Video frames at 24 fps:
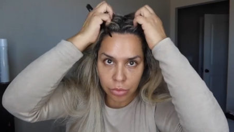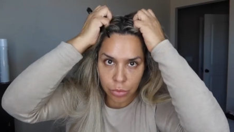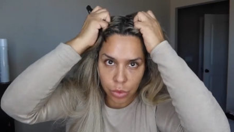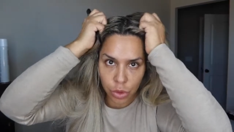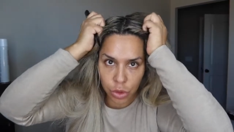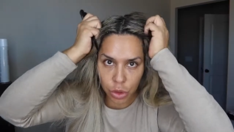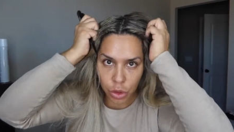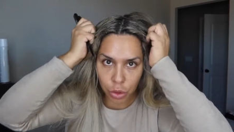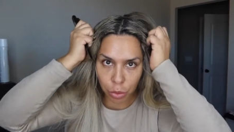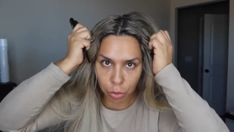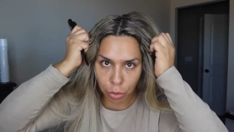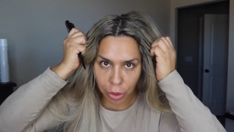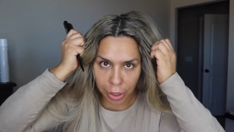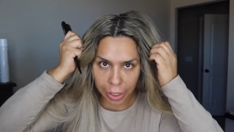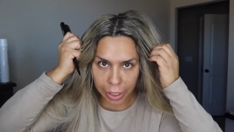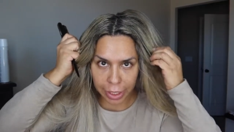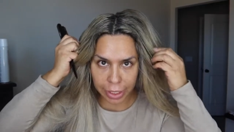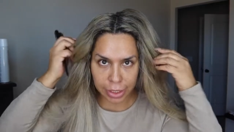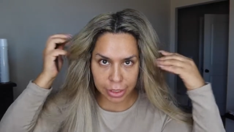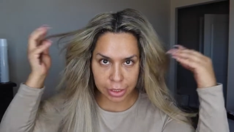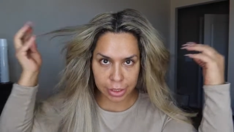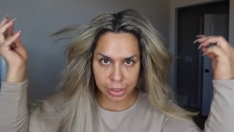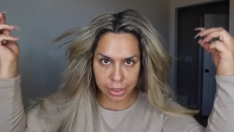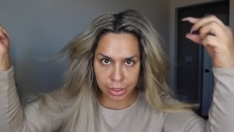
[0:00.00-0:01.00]
2
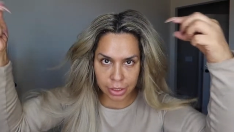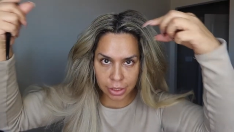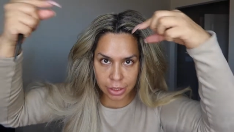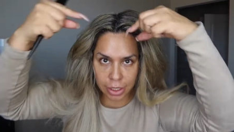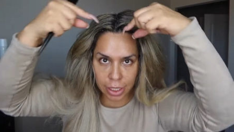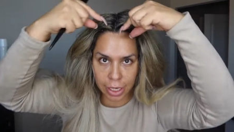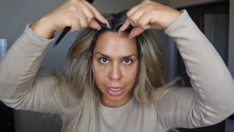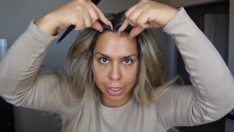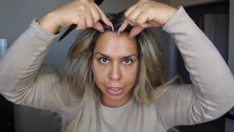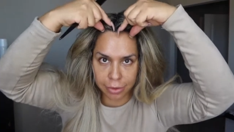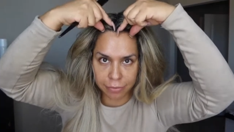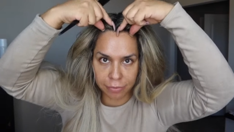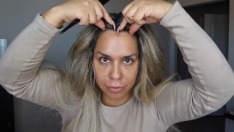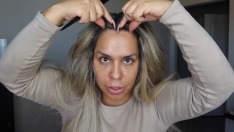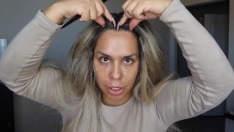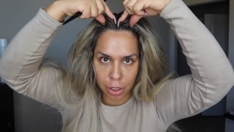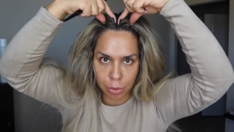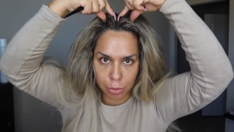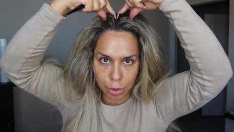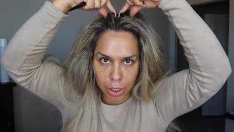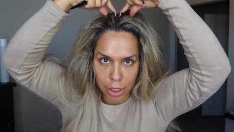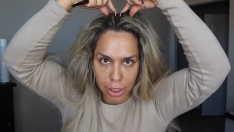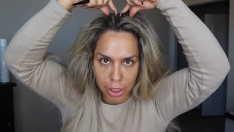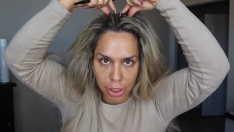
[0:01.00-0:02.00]
braids kind of
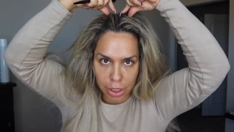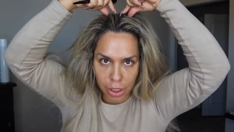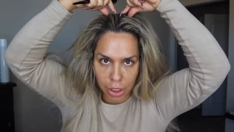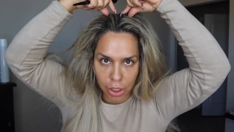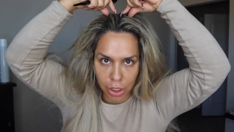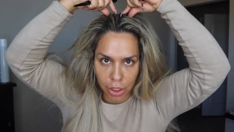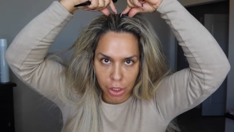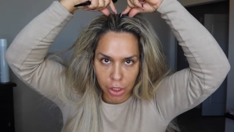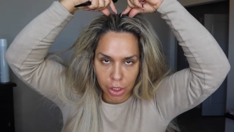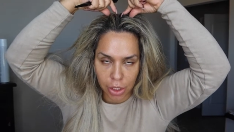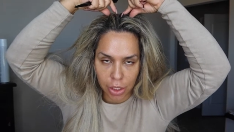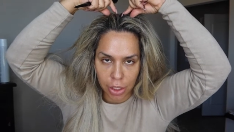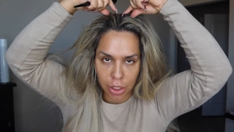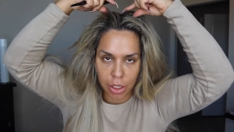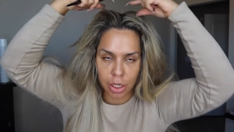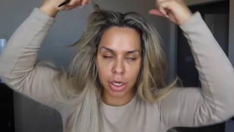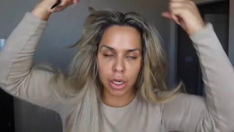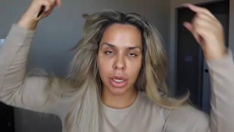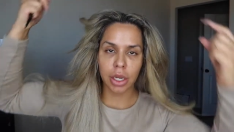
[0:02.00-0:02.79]
coming in here.